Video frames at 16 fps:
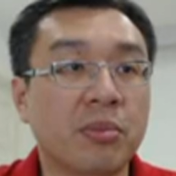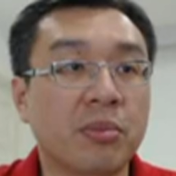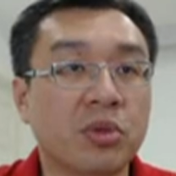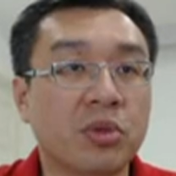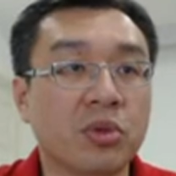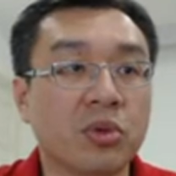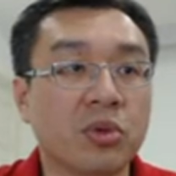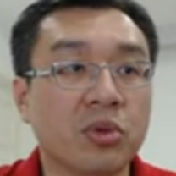
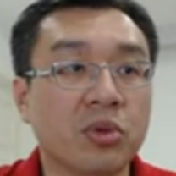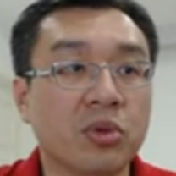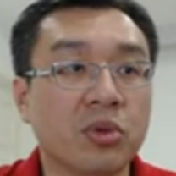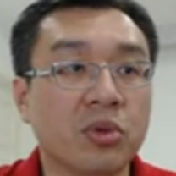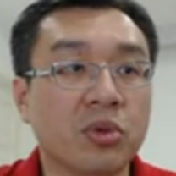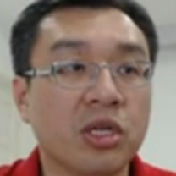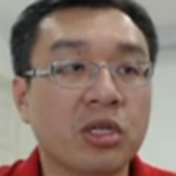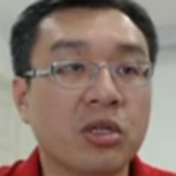to
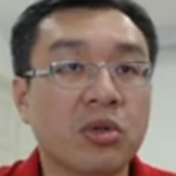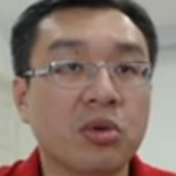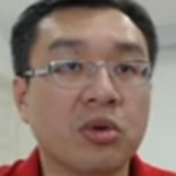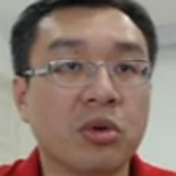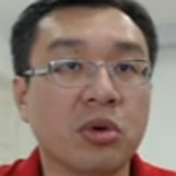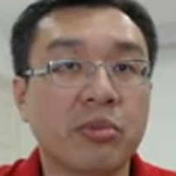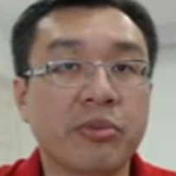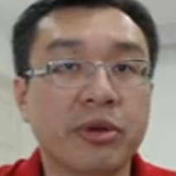
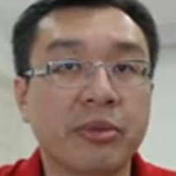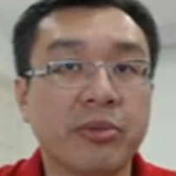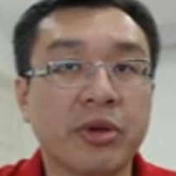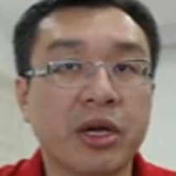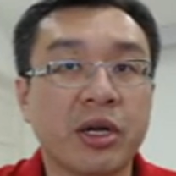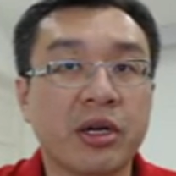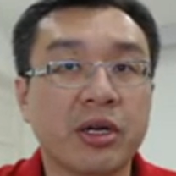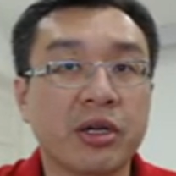e2,
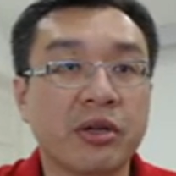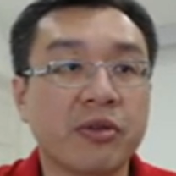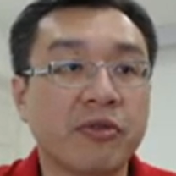preparing